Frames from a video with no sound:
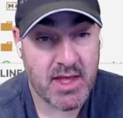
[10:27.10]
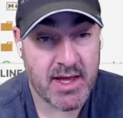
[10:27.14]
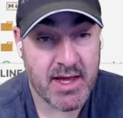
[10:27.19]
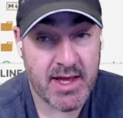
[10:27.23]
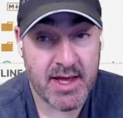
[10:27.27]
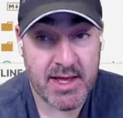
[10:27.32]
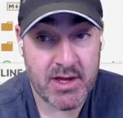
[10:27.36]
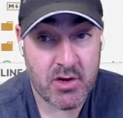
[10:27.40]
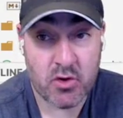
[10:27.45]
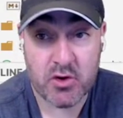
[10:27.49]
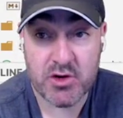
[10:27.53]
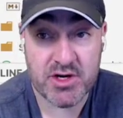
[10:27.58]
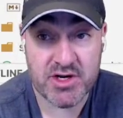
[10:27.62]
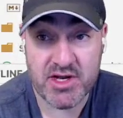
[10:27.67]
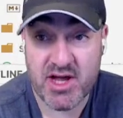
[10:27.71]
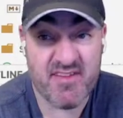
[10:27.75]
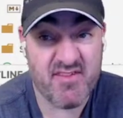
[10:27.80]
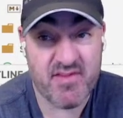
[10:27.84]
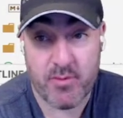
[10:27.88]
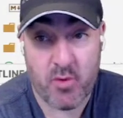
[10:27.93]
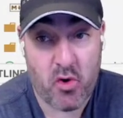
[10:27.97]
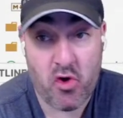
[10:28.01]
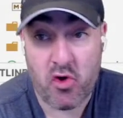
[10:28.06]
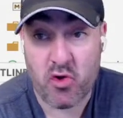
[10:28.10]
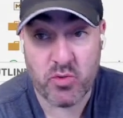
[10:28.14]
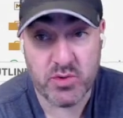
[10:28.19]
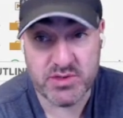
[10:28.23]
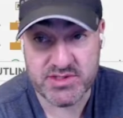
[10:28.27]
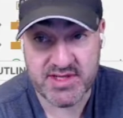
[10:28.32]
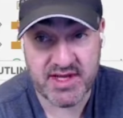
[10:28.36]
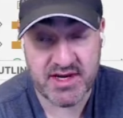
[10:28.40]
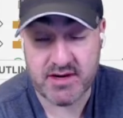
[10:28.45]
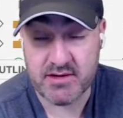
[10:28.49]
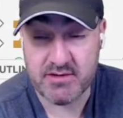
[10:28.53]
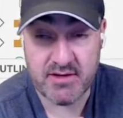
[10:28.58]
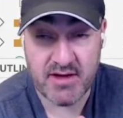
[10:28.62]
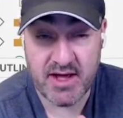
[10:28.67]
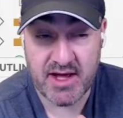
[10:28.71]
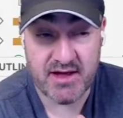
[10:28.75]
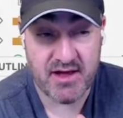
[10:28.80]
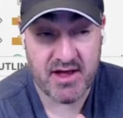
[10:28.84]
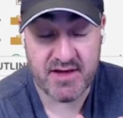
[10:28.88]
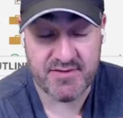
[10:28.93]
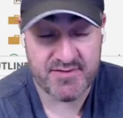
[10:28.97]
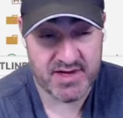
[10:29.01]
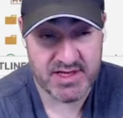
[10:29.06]
in order to have them always there
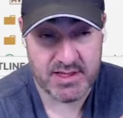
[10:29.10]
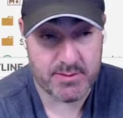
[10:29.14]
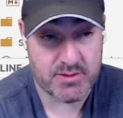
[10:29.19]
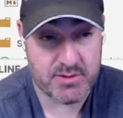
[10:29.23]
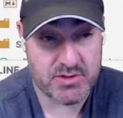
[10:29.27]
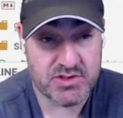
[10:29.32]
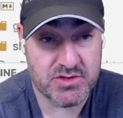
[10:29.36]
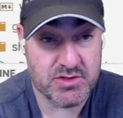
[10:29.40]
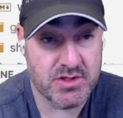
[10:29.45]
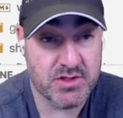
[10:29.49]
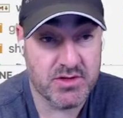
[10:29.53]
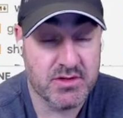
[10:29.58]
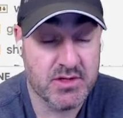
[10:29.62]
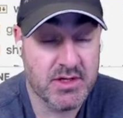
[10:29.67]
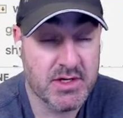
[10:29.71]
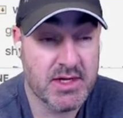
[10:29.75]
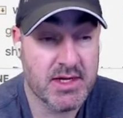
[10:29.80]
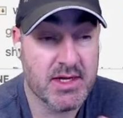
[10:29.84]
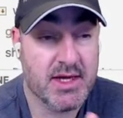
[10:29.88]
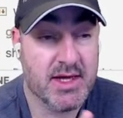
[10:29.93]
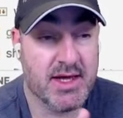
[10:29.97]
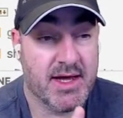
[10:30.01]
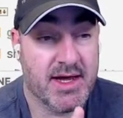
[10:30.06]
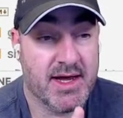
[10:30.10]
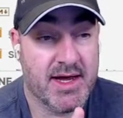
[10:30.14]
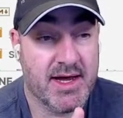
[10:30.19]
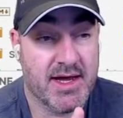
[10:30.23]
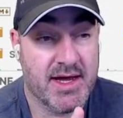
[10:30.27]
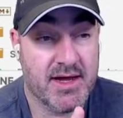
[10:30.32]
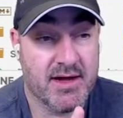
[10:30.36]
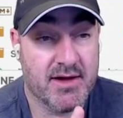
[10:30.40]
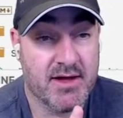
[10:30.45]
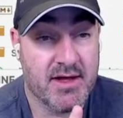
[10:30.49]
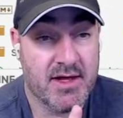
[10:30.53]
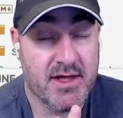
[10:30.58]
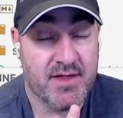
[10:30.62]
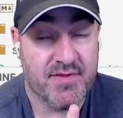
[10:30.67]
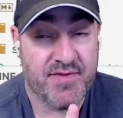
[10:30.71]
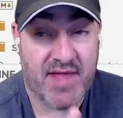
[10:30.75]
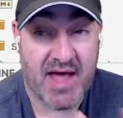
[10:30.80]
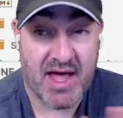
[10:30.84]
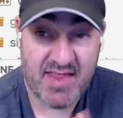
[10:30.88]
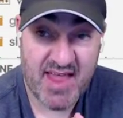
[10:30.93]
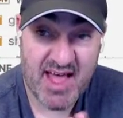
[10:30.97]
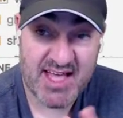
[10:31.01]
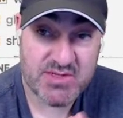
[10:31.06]
available to you.
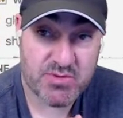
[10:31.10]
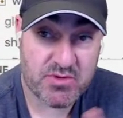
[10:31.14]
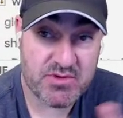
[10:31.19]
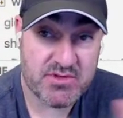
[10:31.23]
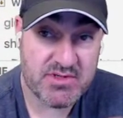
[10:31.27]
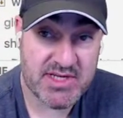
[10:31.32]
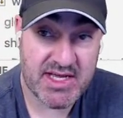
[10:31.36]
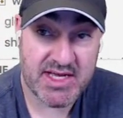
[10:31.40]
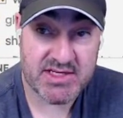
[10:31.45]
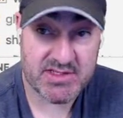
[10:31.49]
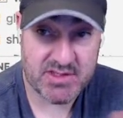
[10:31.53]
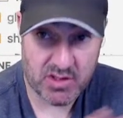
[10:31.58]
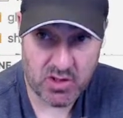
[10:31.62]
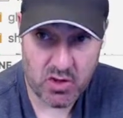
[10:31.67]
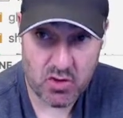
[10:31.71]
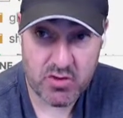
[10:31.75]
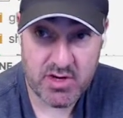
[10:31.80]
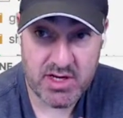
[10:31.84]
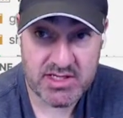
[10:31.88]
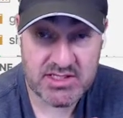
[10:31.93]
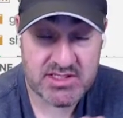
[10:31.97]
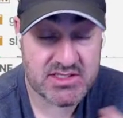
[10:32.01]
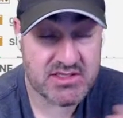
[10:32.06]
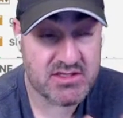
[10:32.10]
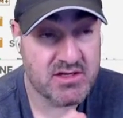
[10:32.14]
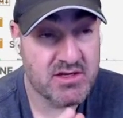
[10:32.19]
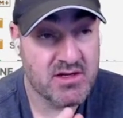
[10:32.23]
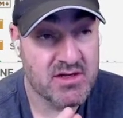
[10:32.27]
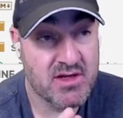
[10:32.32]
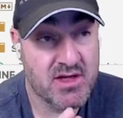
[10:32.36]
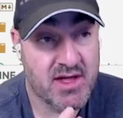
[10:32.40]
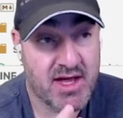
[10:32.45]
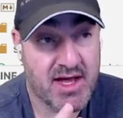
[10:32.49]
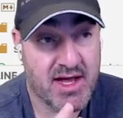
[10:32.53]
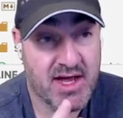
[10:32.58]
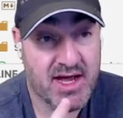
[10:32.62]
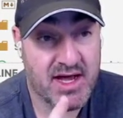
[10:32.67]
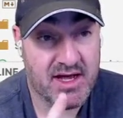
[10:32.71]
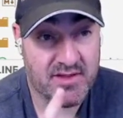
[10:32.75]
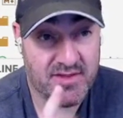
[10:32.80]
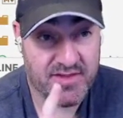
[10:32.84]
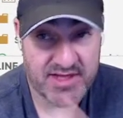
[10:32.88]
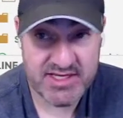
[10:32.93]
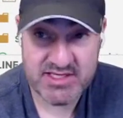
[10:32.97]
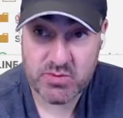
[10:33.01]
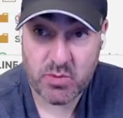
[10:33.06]
That last one takes the longest.
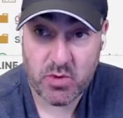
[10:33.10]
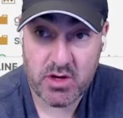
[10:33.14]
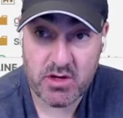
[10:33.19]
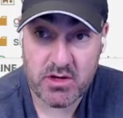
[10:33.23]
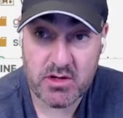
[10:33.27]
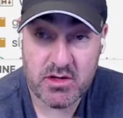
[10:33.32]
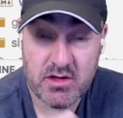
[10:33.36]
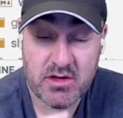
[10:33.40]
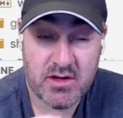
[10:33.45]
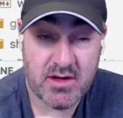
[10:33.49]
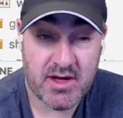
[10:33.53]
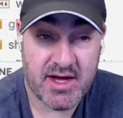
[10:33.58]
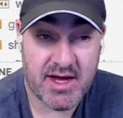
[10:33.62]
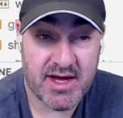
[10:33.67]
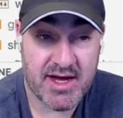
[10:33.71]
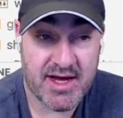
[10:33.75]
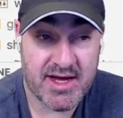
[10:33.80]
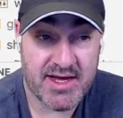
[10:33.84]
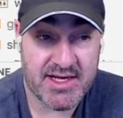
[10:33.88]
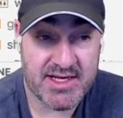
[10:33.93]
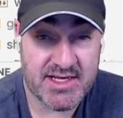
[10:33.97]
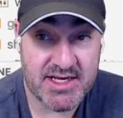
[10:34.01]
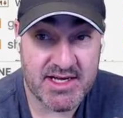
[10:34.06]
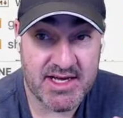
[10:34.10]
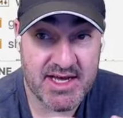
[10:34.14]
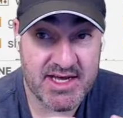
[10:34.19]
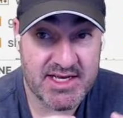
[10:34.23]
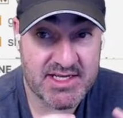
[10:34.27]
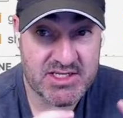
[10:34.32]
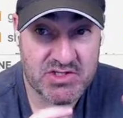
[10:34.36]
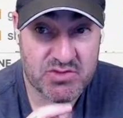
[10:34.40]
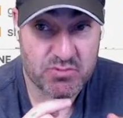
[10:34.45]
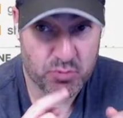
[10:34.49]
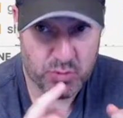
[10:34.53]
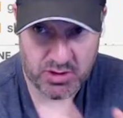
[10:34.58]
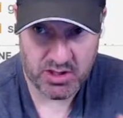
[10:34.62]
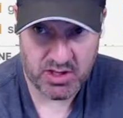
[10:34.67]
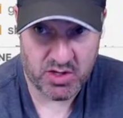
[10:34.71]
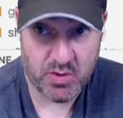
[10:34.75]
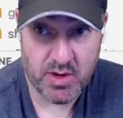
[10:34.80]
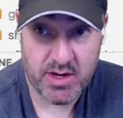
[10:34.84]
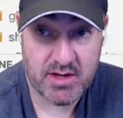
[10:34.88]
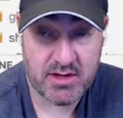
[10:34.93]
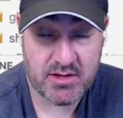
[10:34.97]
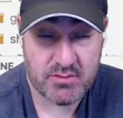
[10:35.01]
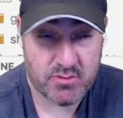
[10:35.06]
This one is really
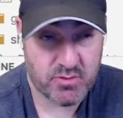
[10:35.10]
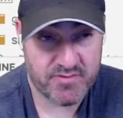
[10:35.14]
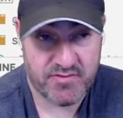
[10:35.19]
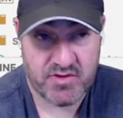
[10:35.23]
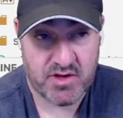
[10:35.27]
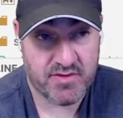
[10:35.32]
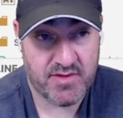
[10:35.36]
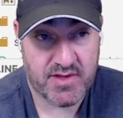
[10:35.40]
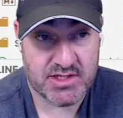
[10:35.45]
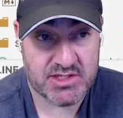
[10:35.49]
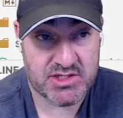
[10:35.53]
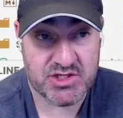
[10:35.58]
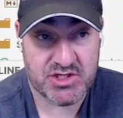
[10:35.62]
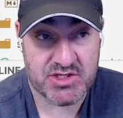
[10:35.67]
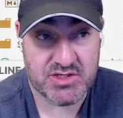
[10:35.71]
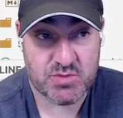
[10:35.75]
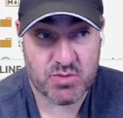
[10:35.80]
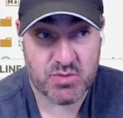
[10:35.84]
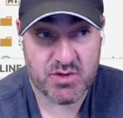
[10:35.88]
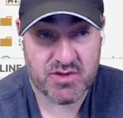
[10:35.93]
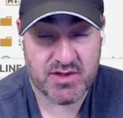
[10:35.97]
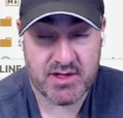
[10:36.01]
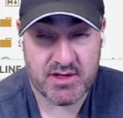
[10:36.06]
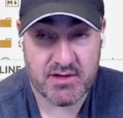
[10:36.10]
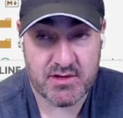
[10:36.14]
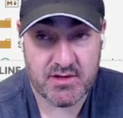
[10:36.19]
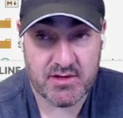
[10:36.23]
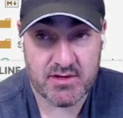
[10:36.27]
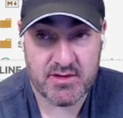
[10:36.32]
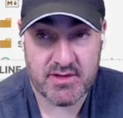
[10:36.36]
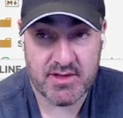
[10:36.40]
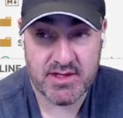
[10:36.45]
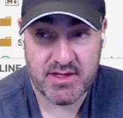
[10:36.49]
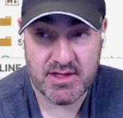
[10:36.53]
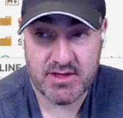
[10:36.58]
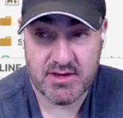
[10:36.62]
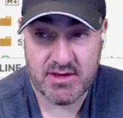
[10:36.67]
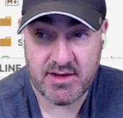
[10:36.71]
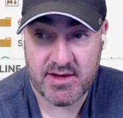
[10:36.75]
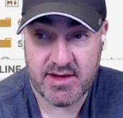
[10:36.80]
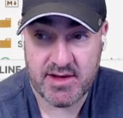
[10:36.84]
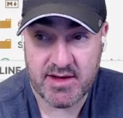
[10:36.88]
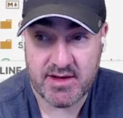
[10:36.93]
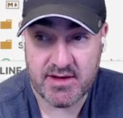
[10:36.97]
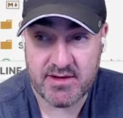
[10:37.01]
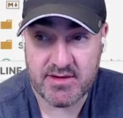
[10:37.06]
quick. We've done this just within the
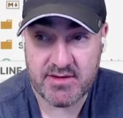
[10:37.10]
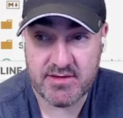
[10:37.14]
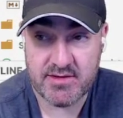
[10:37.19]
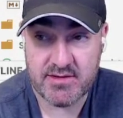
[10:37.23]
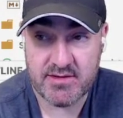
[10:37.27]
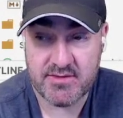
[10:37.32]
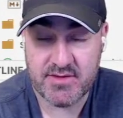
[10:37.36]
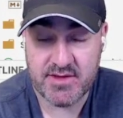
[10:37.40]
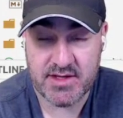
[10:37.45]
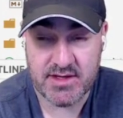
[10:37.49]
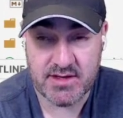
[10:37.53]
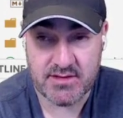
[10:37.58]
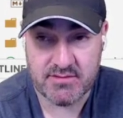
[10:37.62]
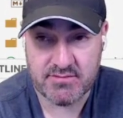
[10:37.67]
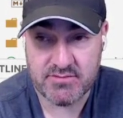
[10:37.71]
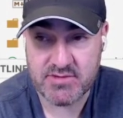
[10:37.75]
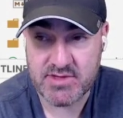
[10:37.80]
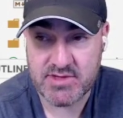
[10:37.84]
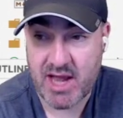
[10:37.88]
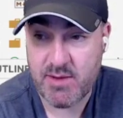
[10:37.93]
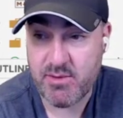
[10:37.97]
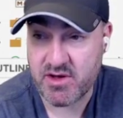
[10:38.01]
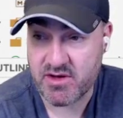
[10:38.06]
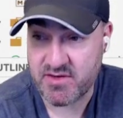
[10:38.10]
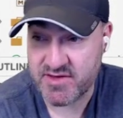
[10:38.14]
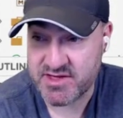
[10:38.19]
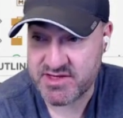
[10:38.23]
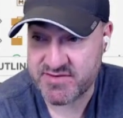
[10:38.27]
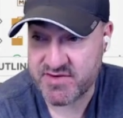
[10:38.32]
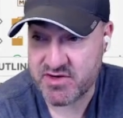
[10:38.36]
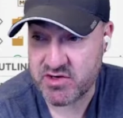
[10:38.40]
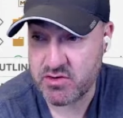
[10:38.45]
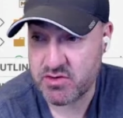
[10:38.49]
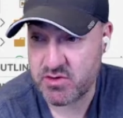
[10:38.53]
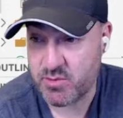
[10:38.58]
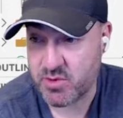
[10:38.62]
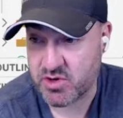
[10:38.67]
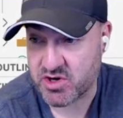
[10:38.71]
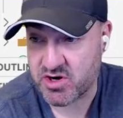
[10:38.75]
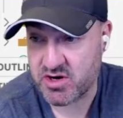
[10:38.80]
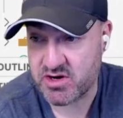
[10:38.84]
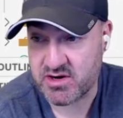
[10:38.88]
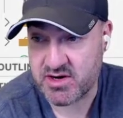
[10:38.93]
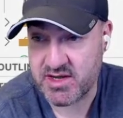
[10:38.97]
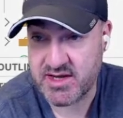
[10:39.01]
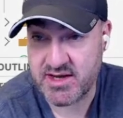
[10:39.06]
timing of this video, and we're
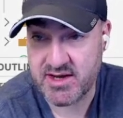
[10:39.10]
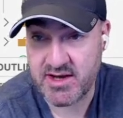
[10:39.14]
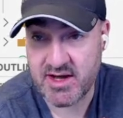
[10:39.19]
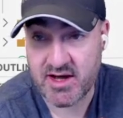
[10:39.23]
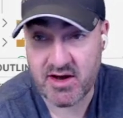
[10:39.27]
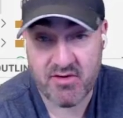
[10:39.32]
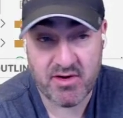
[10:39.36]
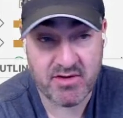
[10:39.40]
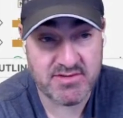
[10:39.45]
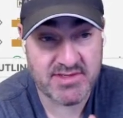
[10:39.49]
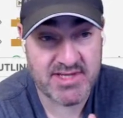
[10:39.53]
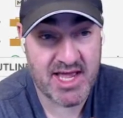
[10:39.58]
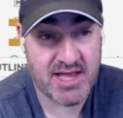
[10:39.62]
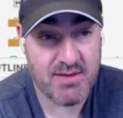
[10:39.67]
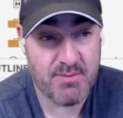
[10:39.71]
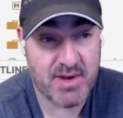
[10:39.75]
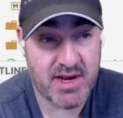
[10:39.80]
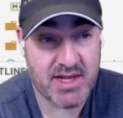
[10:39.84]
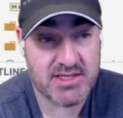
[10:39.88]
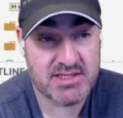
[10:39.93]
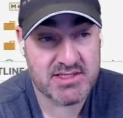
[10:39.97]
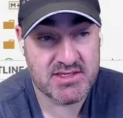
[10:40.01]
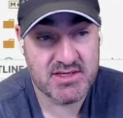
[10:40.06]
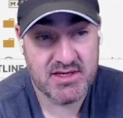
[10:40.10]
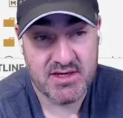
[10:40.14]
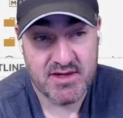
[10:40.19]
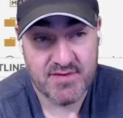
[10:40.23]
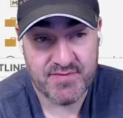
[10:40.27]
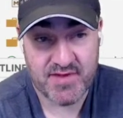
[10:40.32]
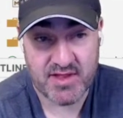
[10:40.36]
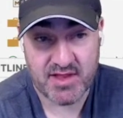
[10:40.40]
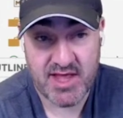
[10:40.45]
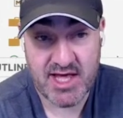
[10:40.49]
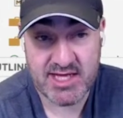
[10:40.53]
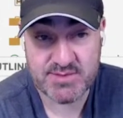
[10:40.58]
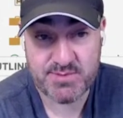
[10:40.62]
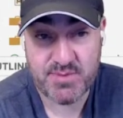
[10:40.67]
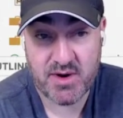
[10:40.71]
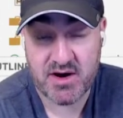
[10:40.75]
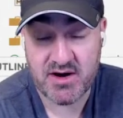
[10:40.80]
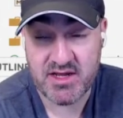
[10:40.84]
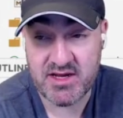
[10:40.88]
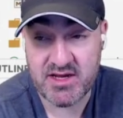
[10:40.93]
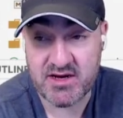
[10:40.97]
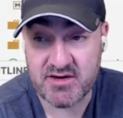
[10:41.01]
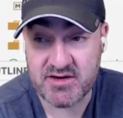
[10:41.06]
currently at around 10 minutes. The last part
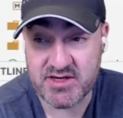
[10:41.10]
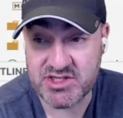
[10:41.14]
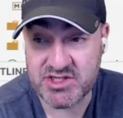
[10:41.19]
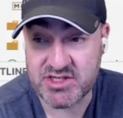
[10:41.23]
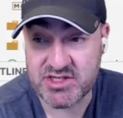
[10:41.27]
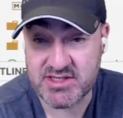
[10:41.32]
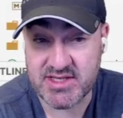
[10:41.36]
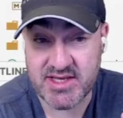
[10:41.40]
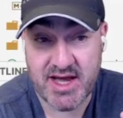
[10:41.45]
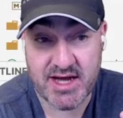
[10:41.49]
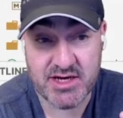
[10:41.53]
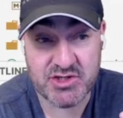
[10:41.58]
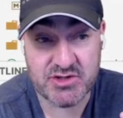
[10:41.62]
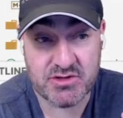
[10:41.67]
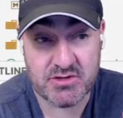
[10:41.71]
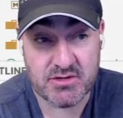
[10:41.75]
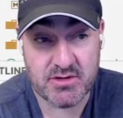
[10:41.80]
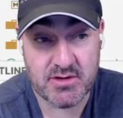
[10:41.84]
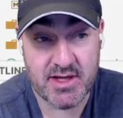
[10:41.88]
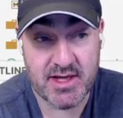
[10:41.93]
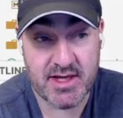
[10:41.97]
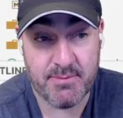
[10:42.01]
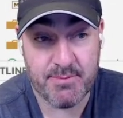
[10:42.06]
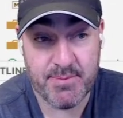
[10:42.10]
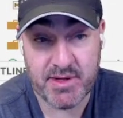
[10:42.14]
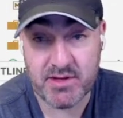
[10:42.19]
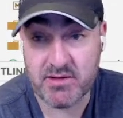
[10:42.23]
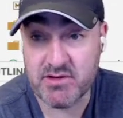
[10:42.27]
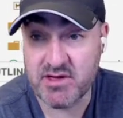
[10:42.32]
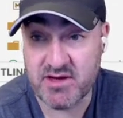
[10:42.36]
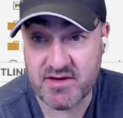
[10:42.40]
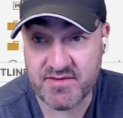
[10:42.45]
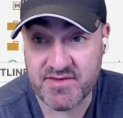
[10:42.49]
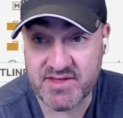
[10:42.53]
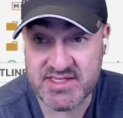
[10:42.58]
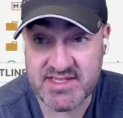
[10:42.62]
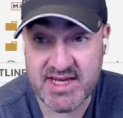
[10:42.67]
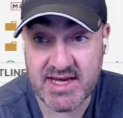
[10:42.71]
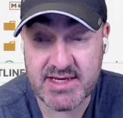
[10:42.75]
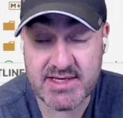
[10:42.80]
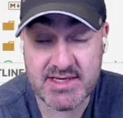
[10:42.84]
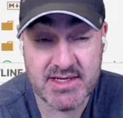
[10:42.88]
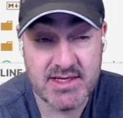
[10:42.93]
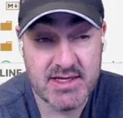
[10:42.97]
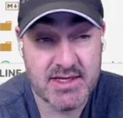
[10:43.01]
here is just the actual building of the site.